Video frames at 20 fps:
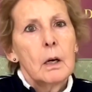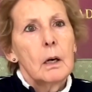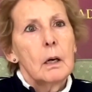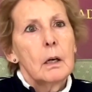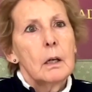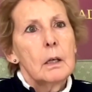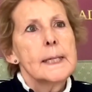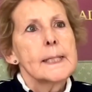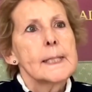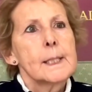
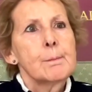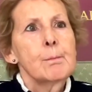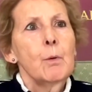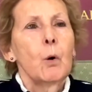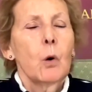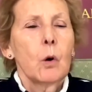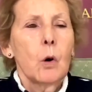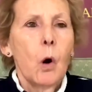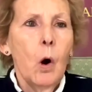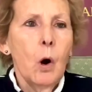It's more
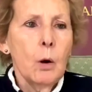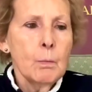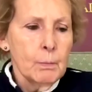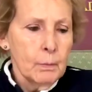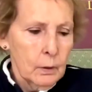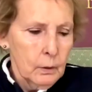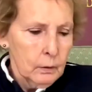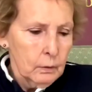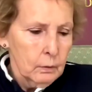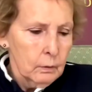
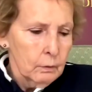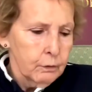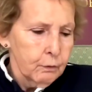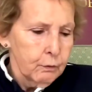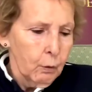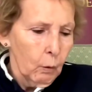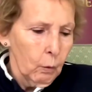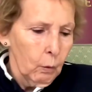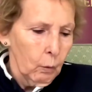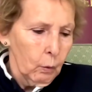common
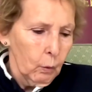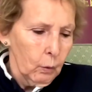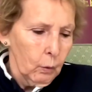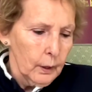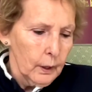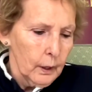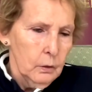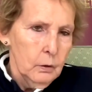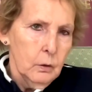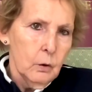for
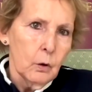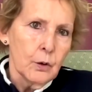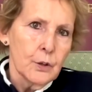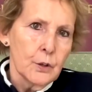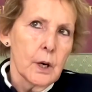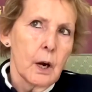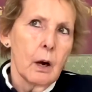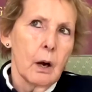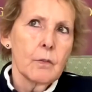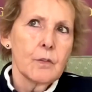looked
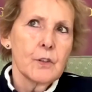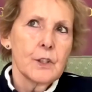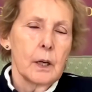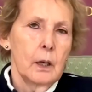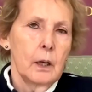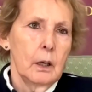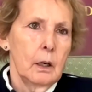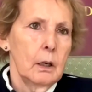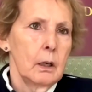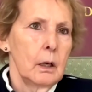
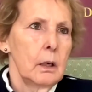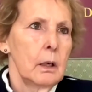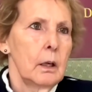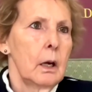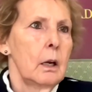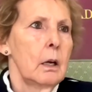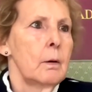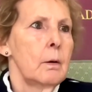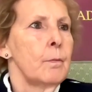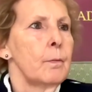after
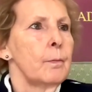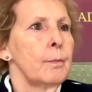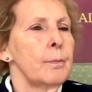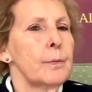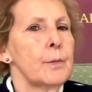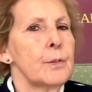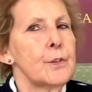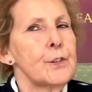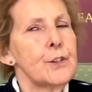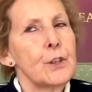
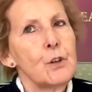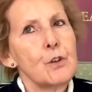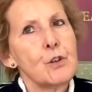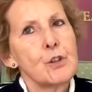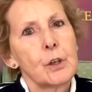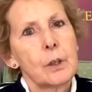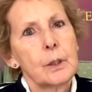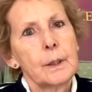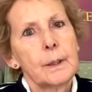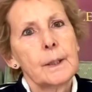
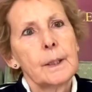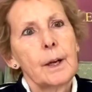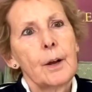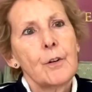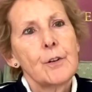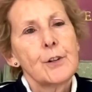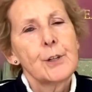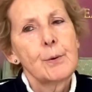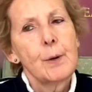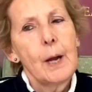children
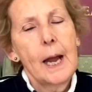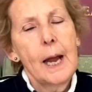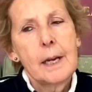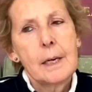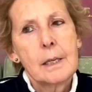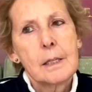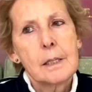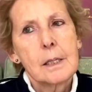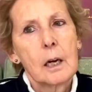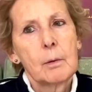to
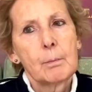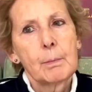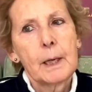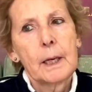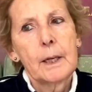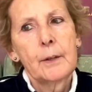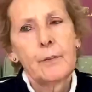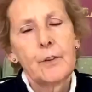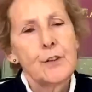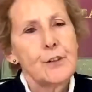end up
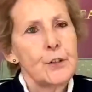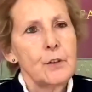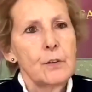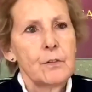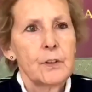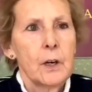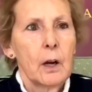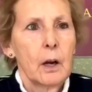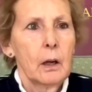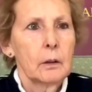in the
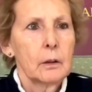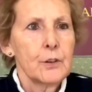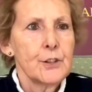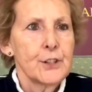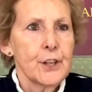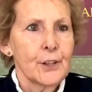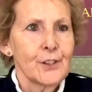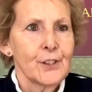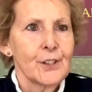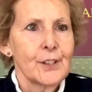juvenile
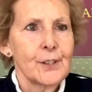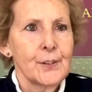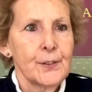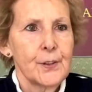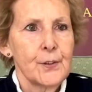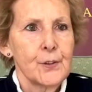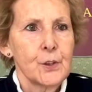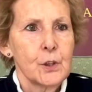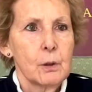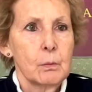justice
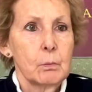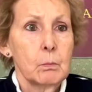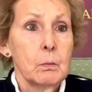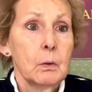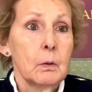system.